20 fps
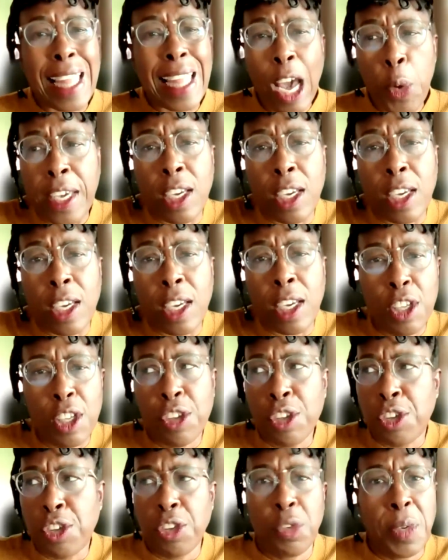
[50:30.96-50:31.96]

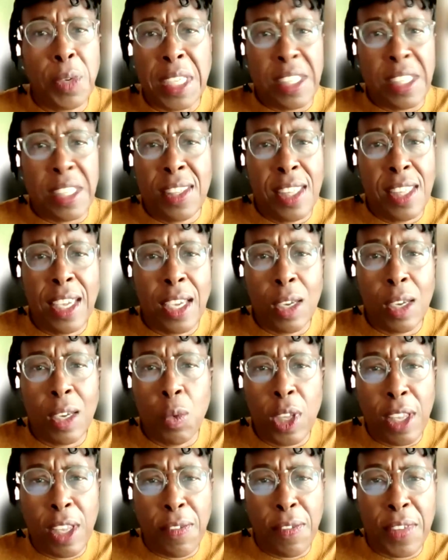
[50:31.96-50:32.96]
allowing grief
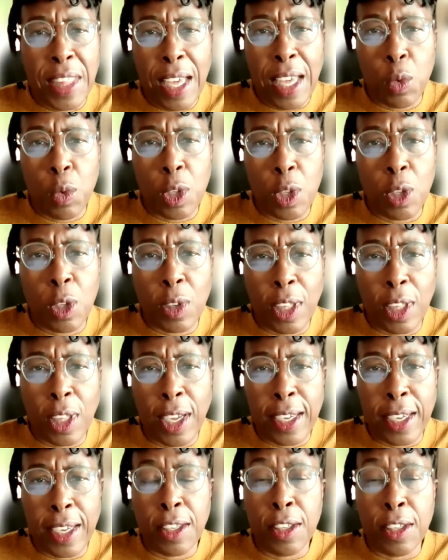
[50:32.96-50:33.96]
to do its
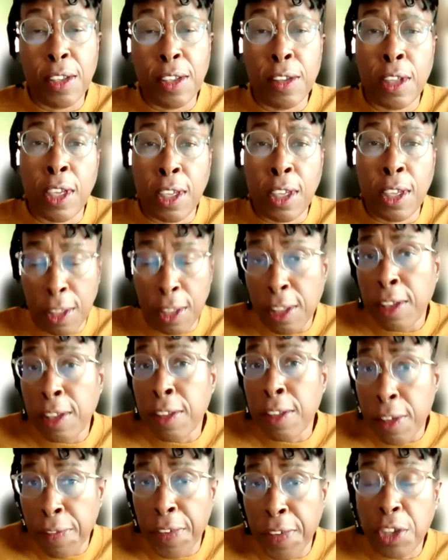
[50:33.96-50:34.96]
thing, whatever that would
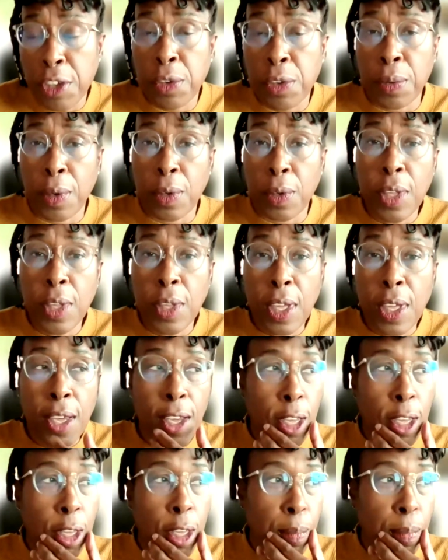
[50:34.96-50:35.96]
look like in, in an
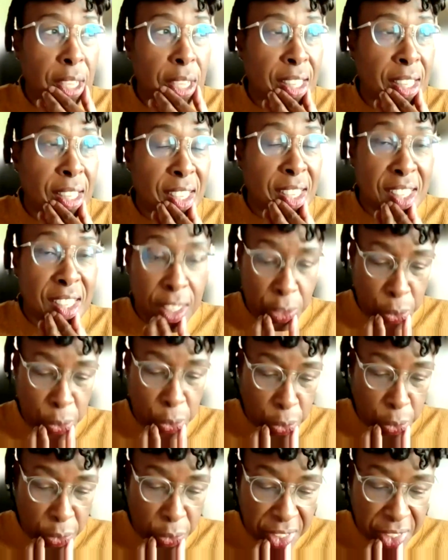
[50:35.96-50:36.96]
individual.
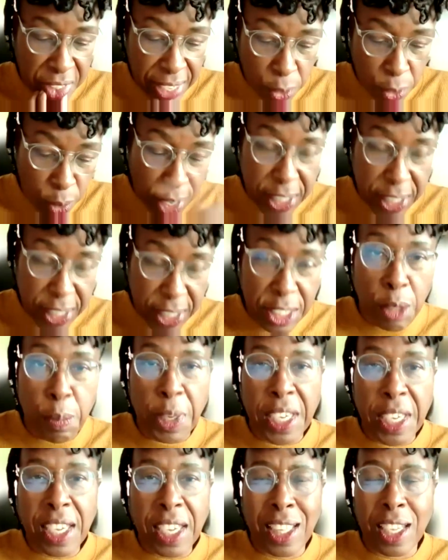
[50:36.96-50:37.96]
Um, and as I sort
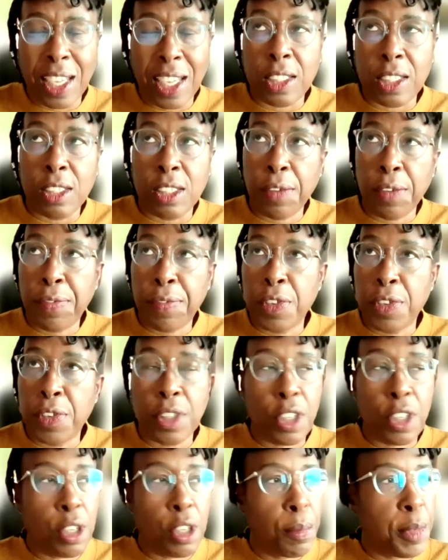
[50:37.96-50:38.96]
of said right at the
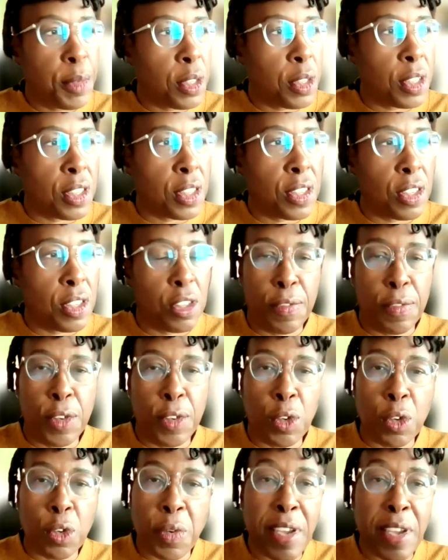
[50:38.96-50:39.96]
beginning, different
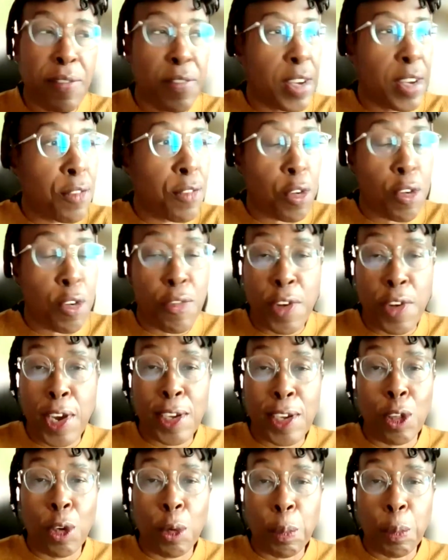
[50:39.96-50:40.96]
communities, if you're
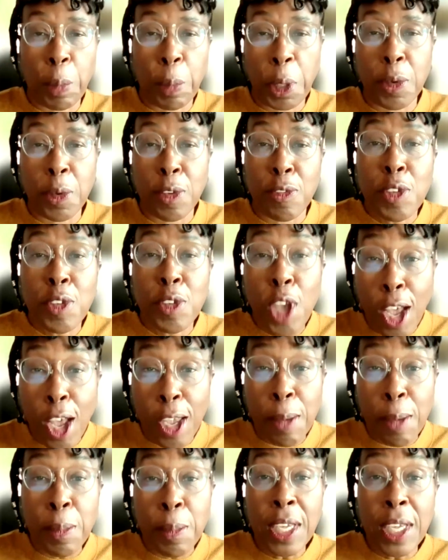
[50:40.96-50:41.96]
breathing for a very long period
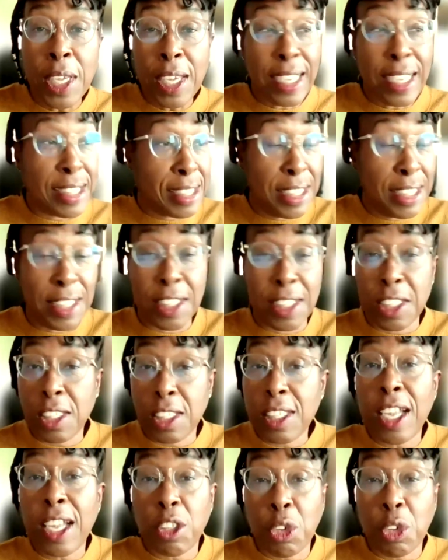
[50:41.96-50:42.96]
of time, it's
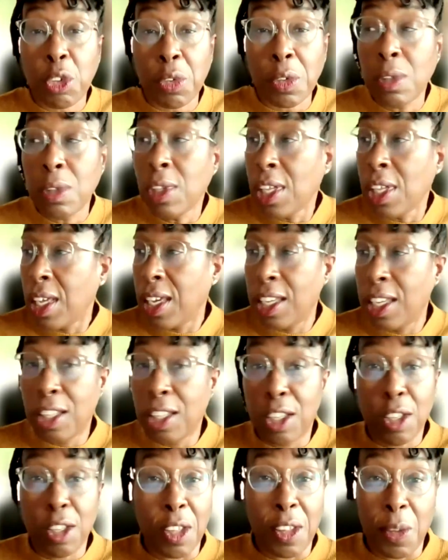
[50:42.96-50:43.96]
seen as natural.
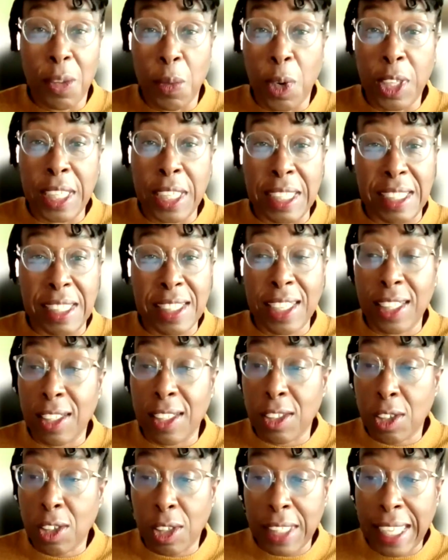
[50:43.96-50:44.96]
In another one, it's
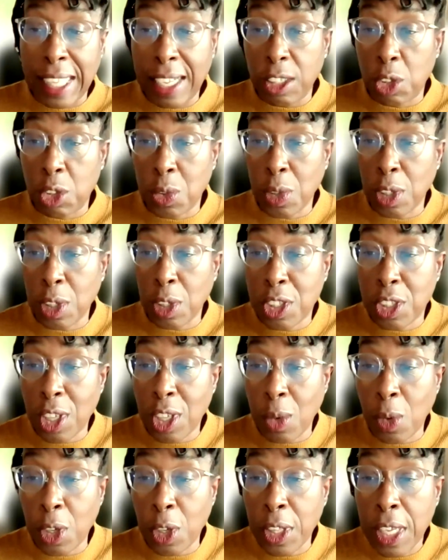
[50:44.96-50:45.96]
seen as unnatural and
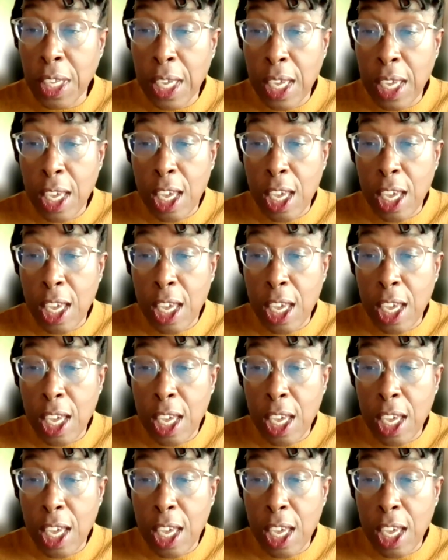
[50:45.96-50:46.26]
so on.